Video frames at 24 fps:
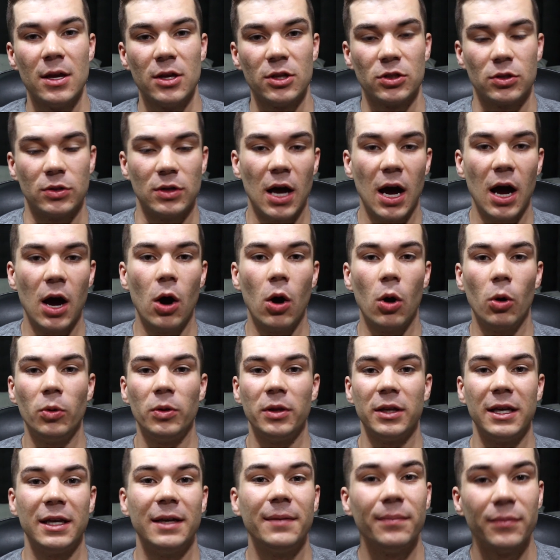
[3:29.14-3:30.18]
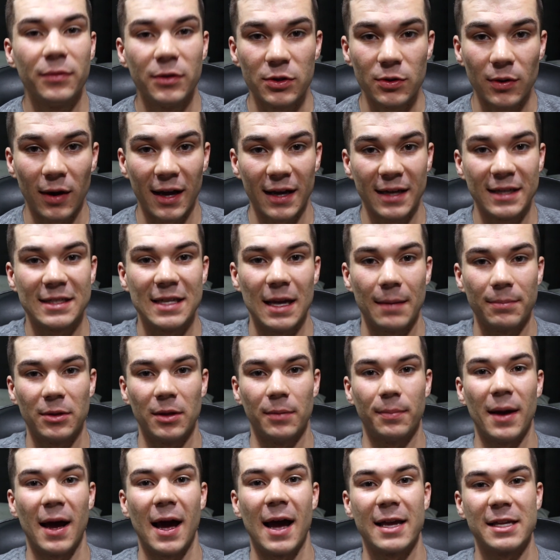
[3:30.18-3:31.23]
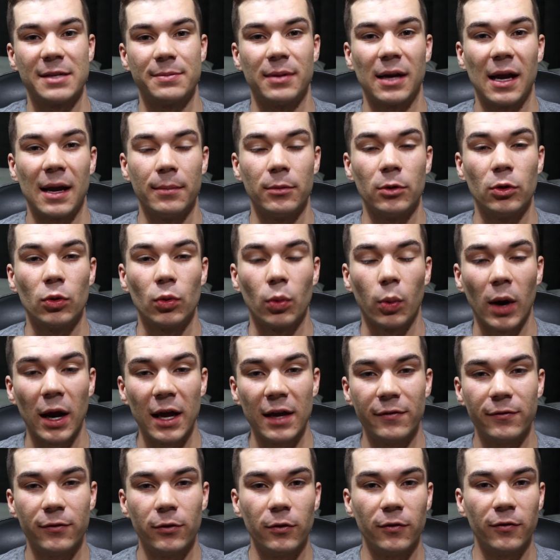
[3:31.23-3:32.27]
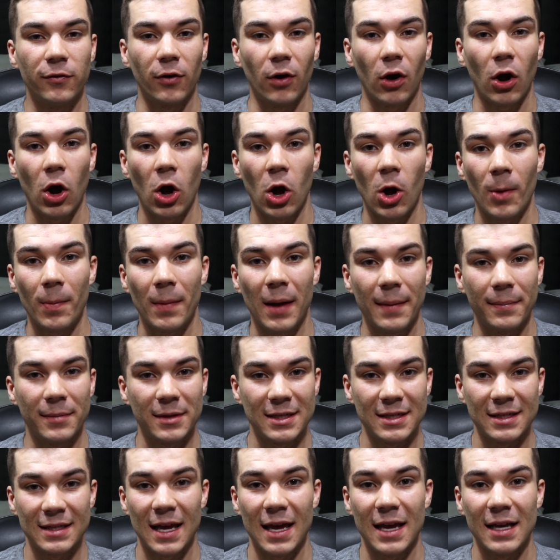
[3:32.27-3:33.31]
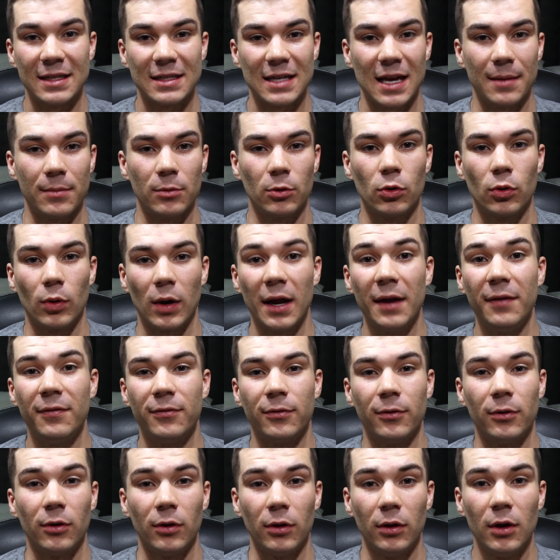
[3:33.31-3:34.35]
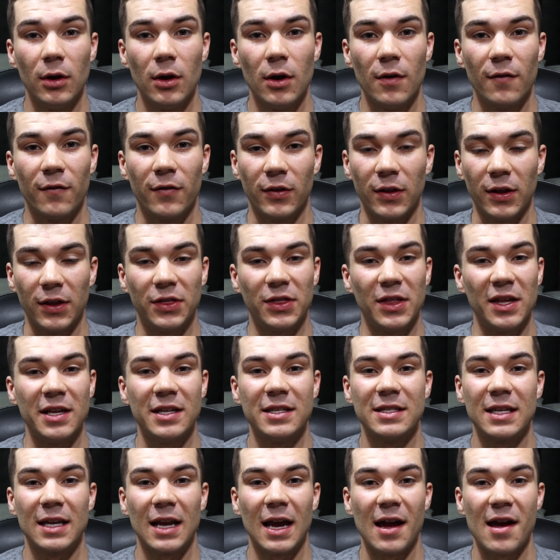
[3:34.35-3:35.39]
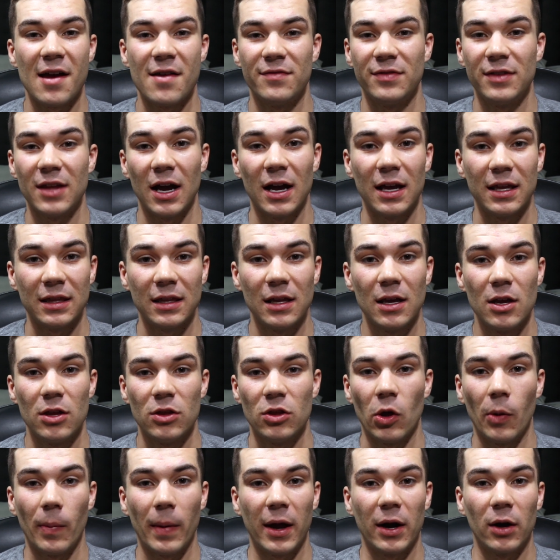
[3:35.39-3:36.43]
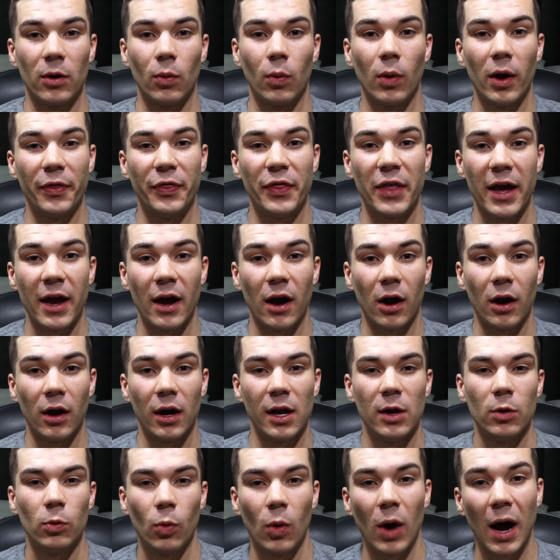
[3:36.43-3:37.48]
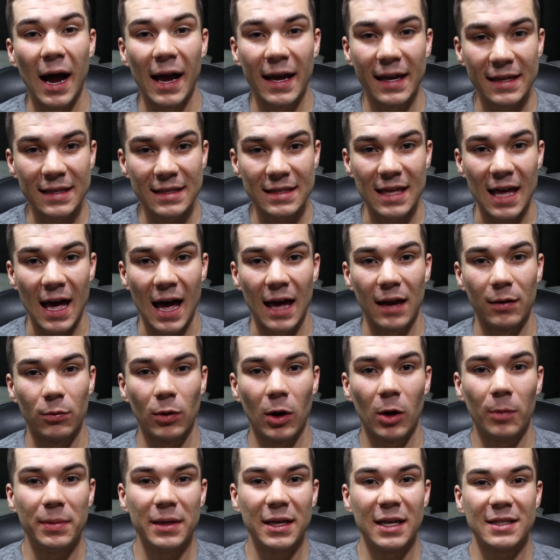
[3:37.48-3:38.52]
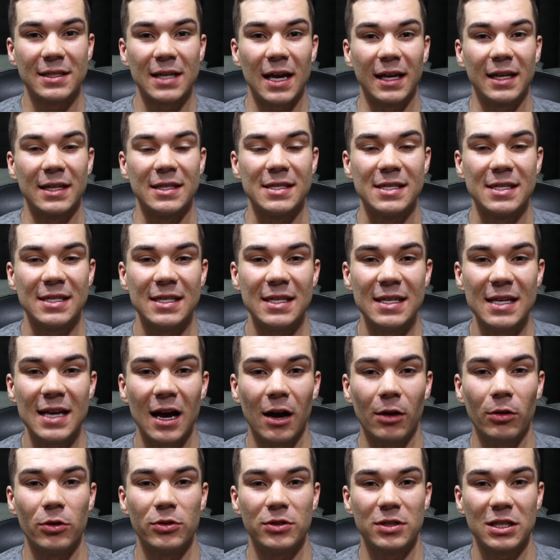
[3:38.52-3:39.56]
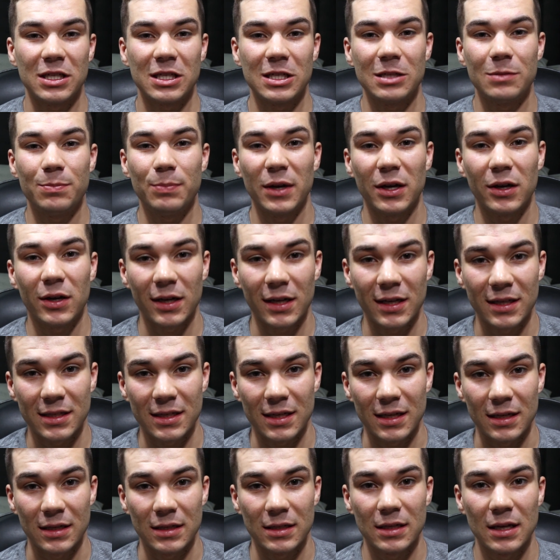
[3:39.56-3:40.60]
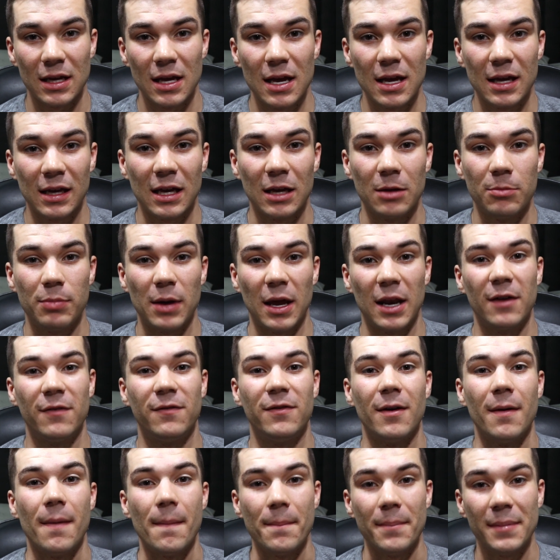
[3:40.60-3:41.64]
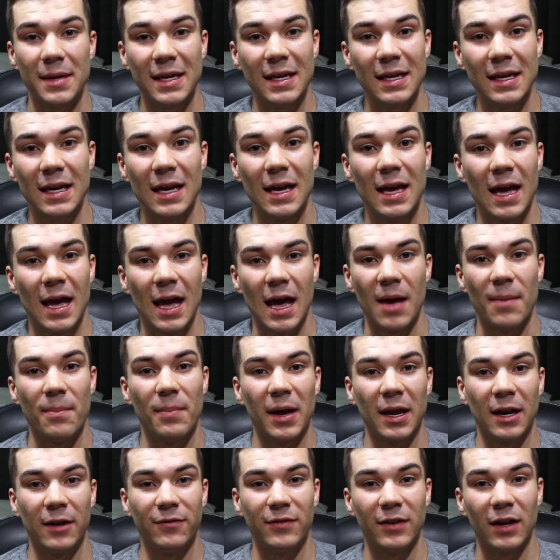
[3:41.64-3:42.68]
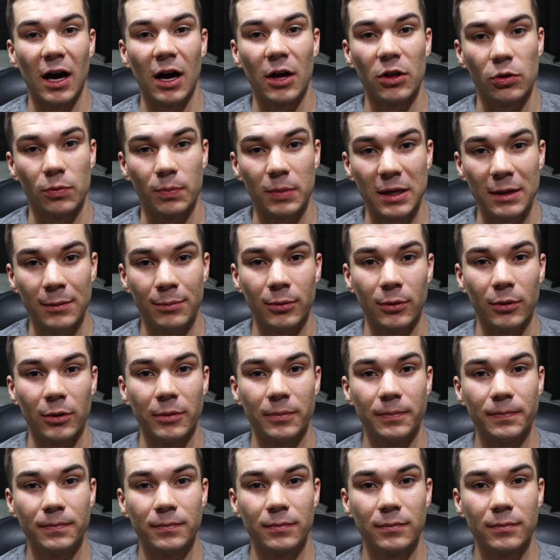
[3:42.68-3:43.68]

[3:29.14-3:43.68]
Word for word: So not only do I accept the past, but I'm grateful for all my mistakes. I'm grateful for the things that I have done, no matter what they are. And why is that? Well, because I can see how those experiences can benefit me and benefit other people.